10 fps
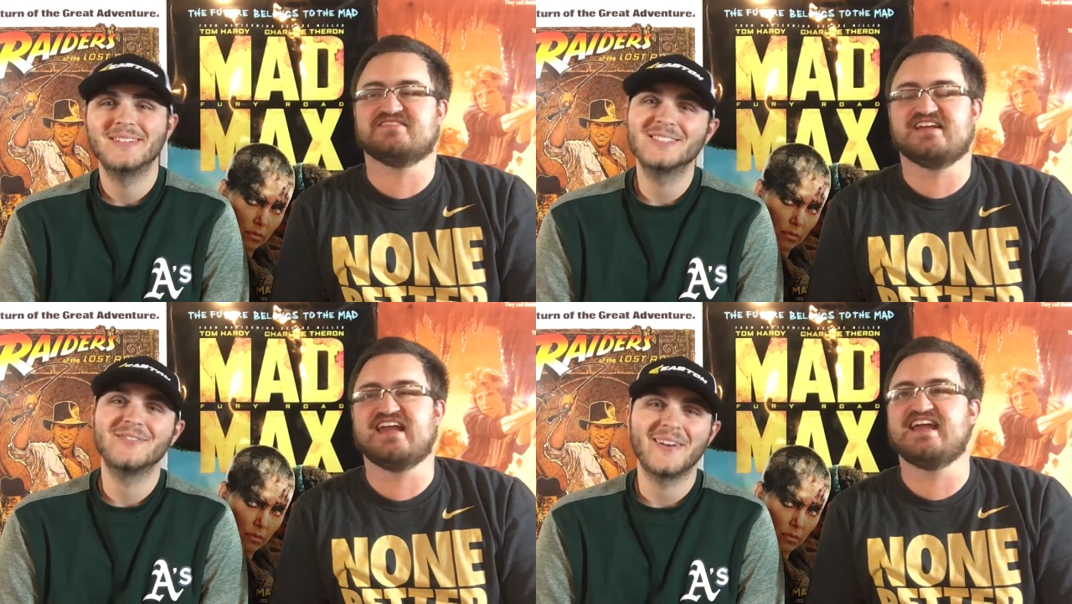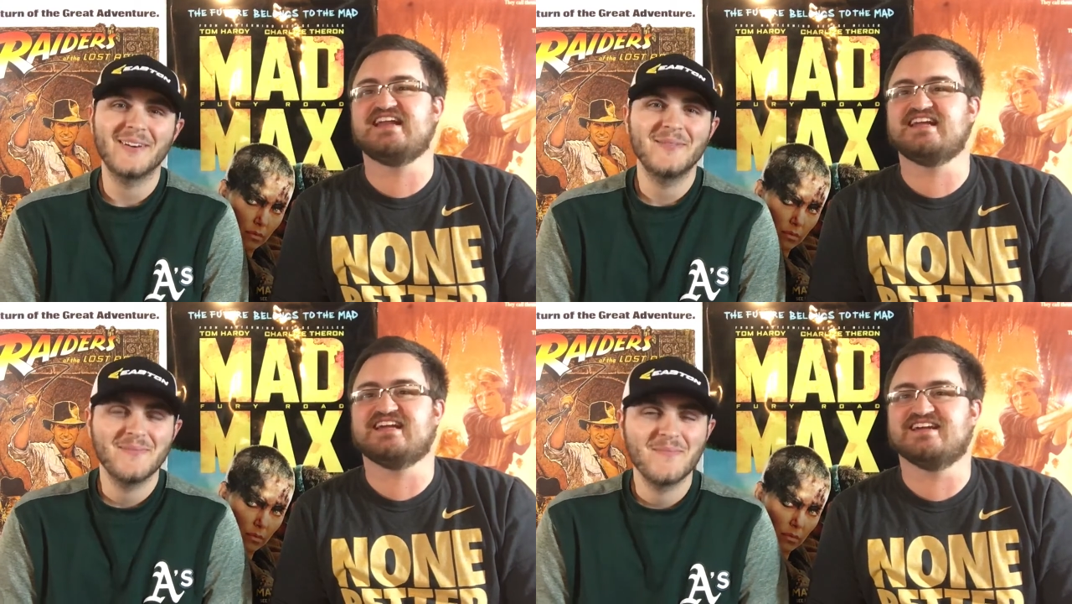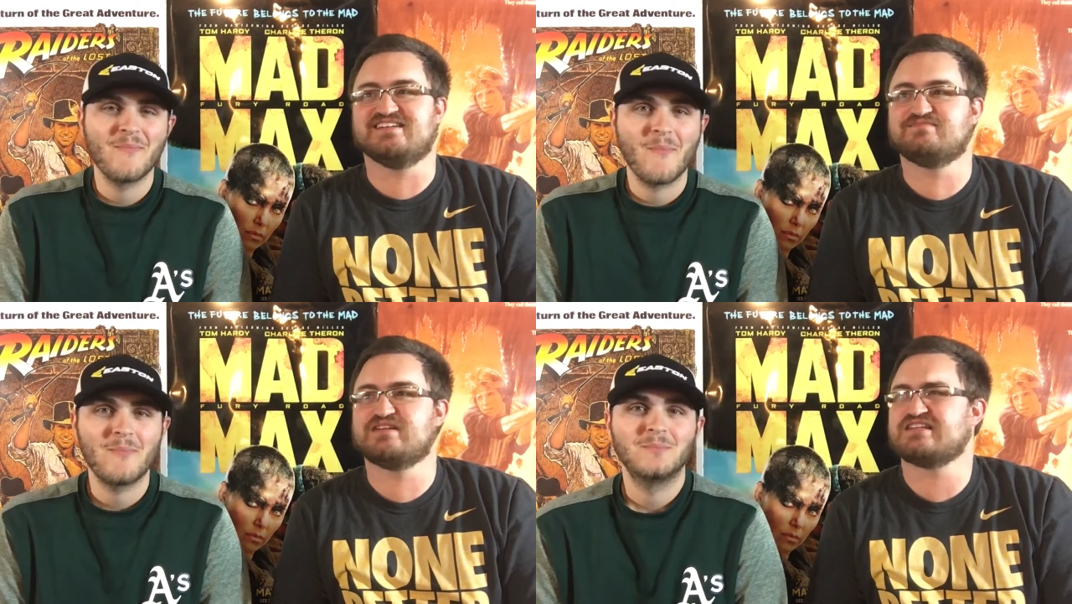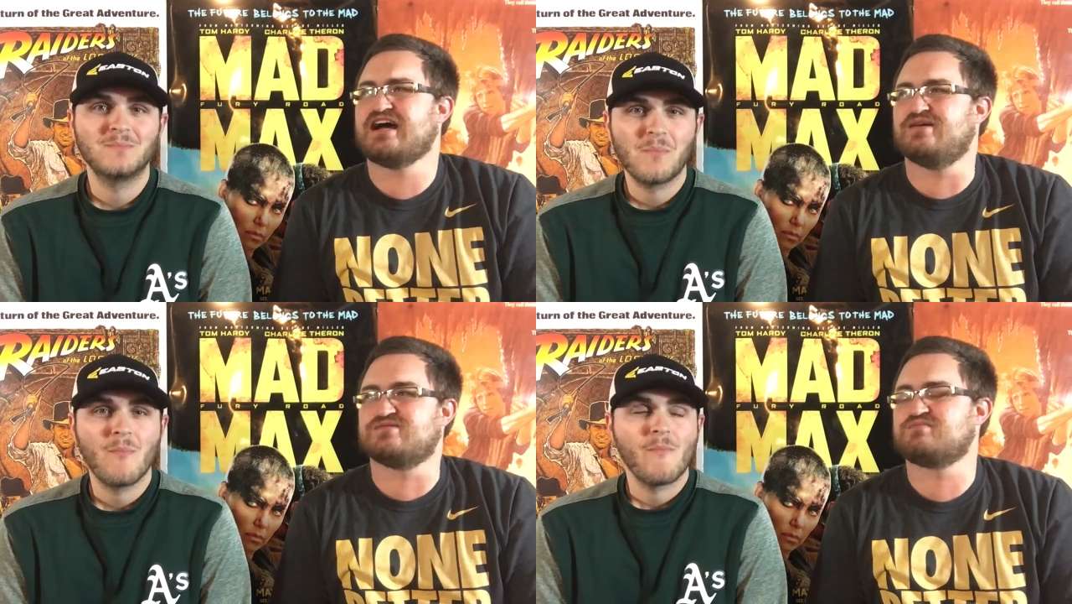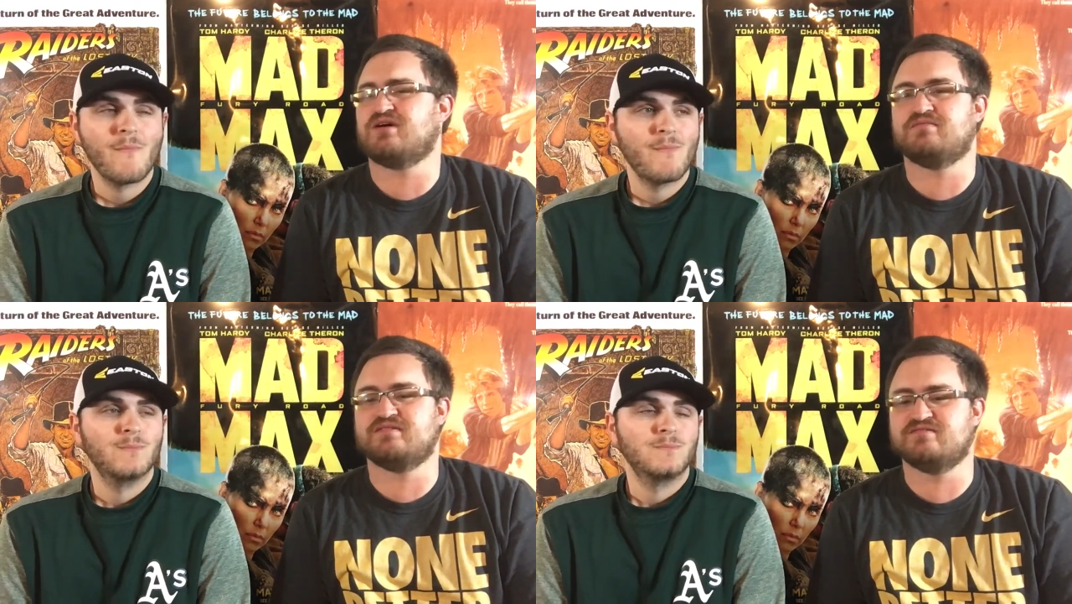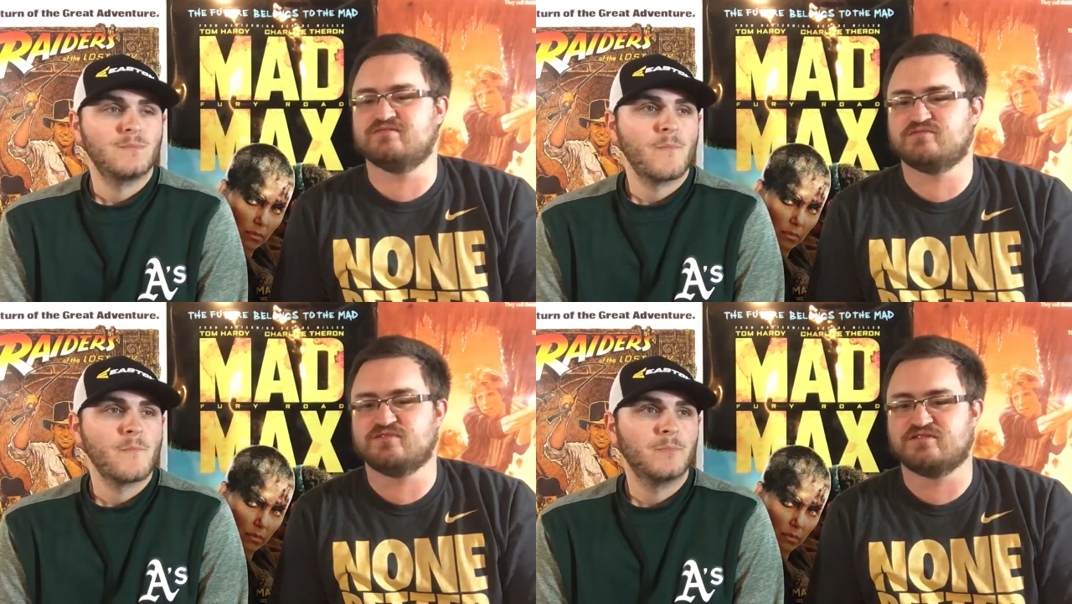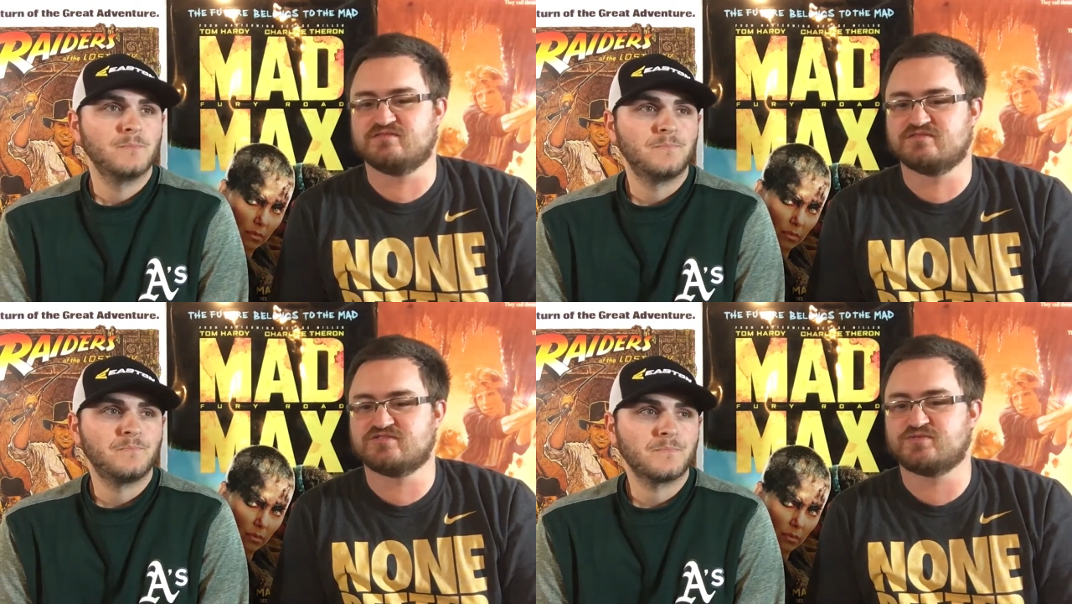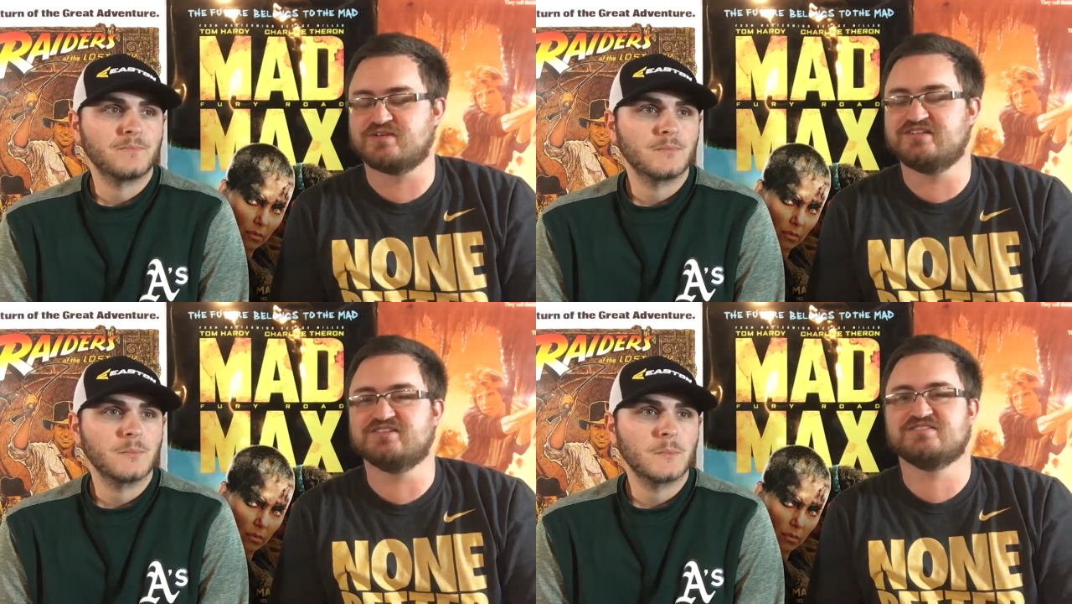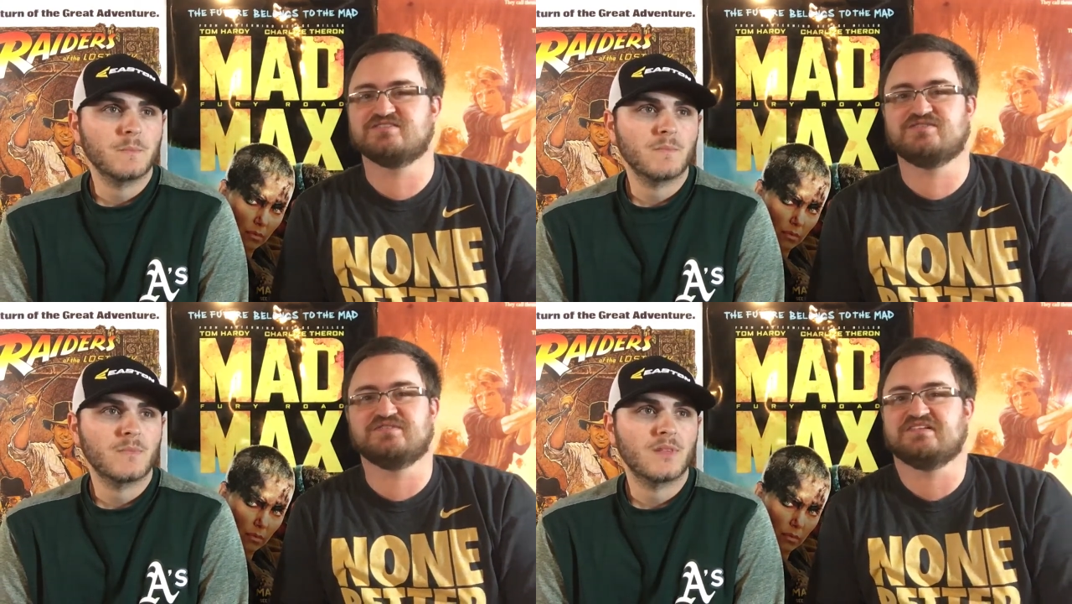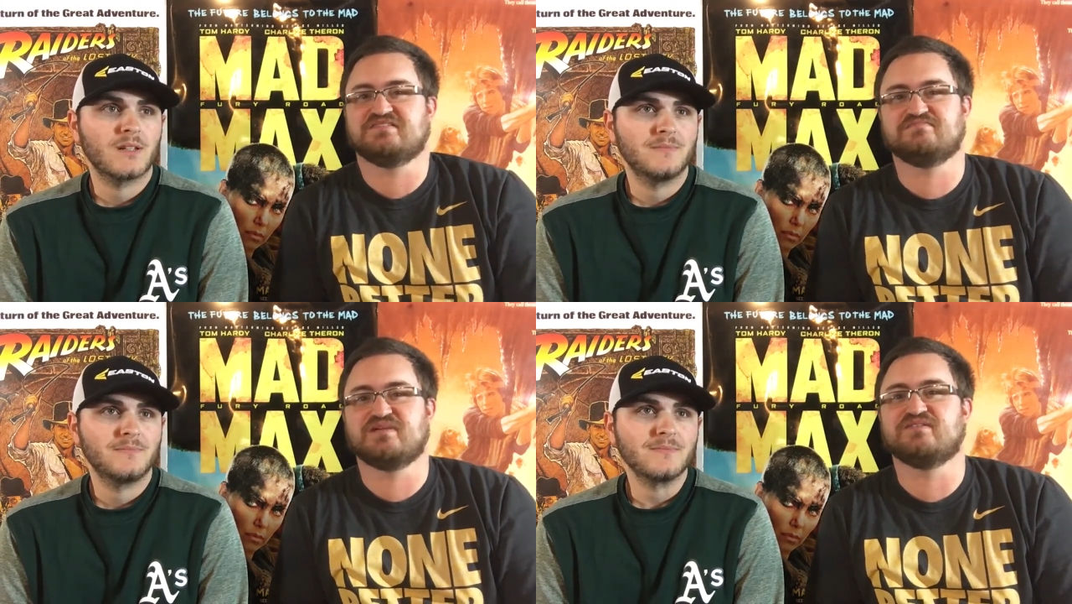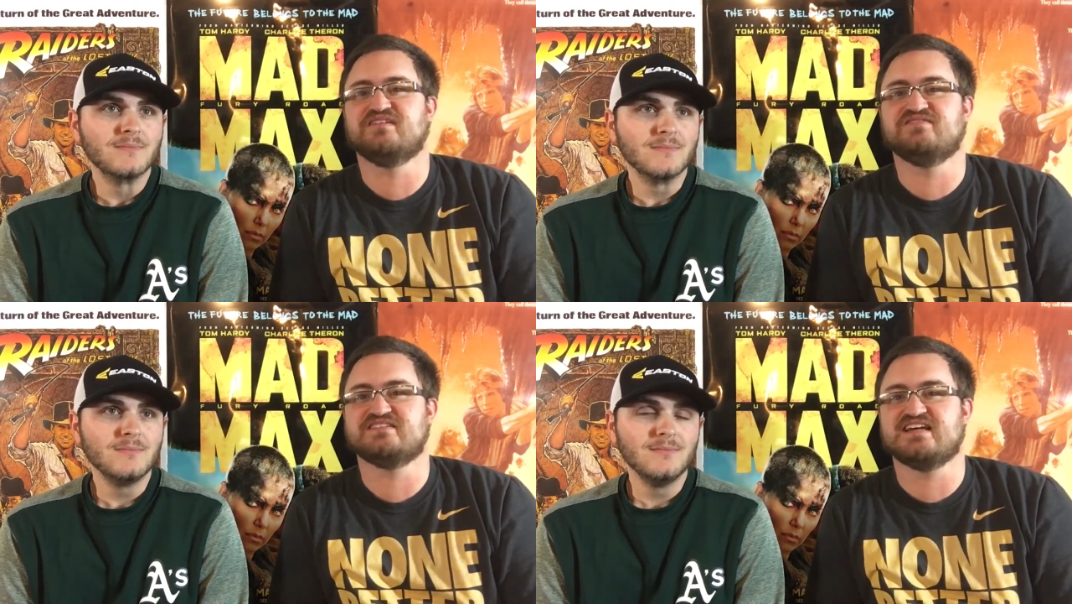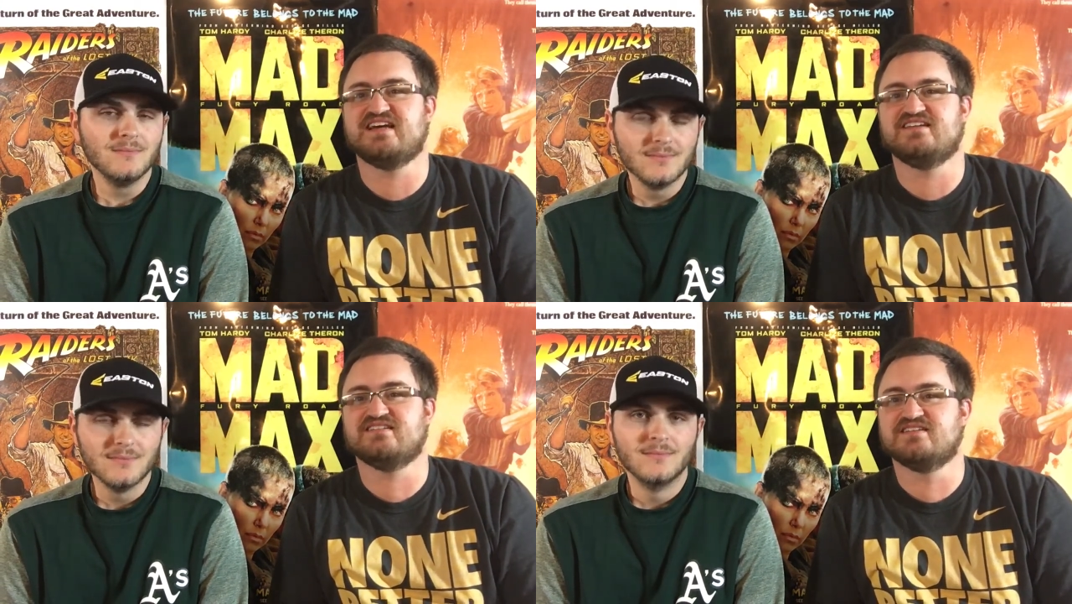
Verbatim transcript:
Speaker 1: hating it because I was probably well twenty years, only barely even ten,